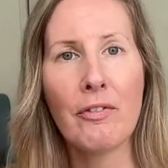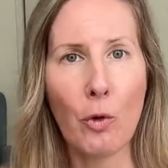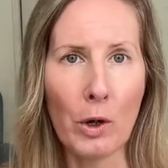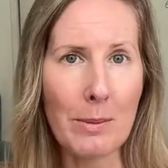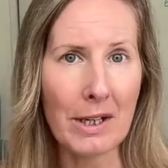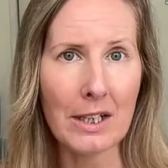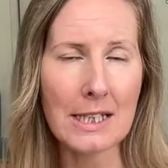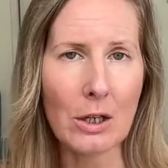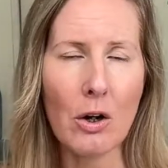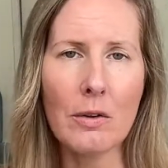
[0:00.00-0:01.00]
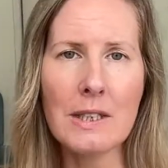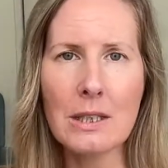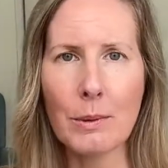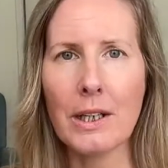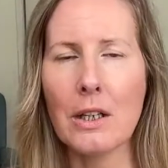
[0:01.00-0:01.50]
40 minutes long,
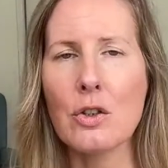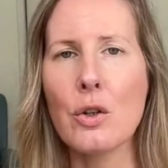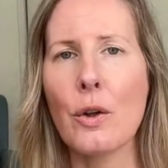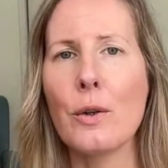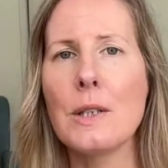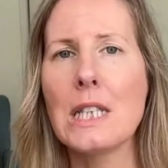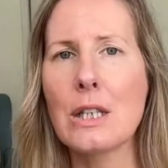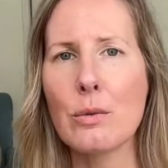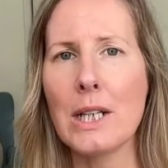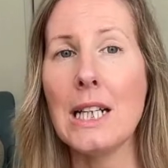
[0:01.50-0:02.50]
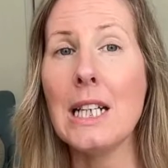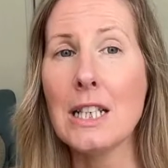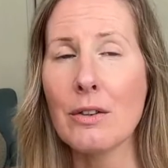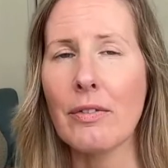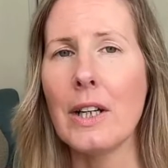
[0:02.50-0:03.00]
split into those 3
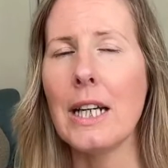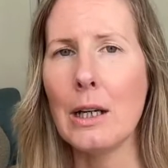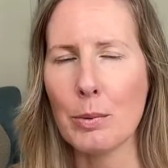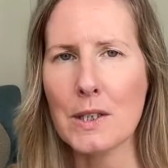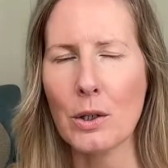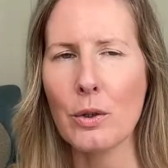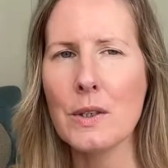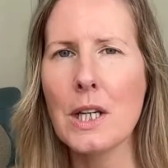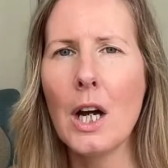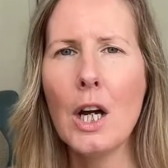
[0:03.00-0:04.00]
different episodes.